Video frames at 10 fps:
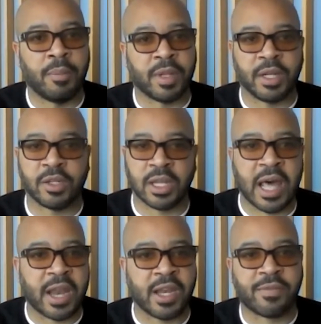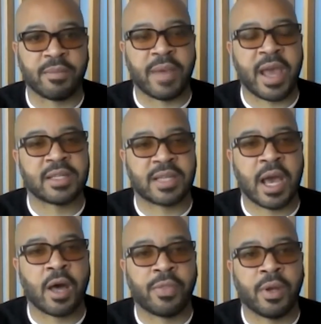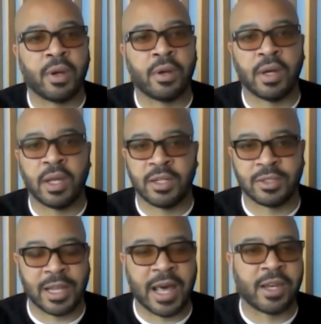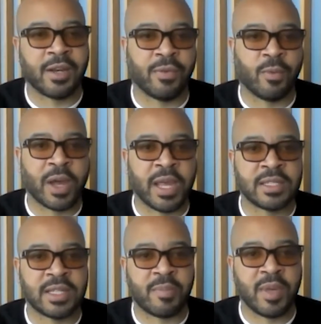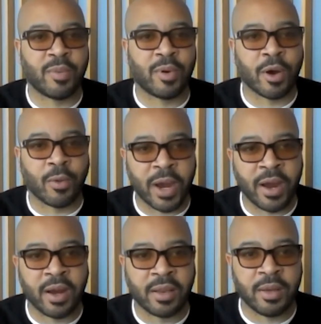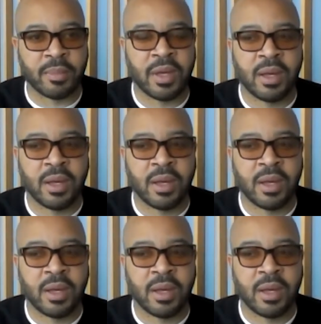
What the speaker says: But there's a lot of different masks out there. There's a lot of different ways that people are wearing them.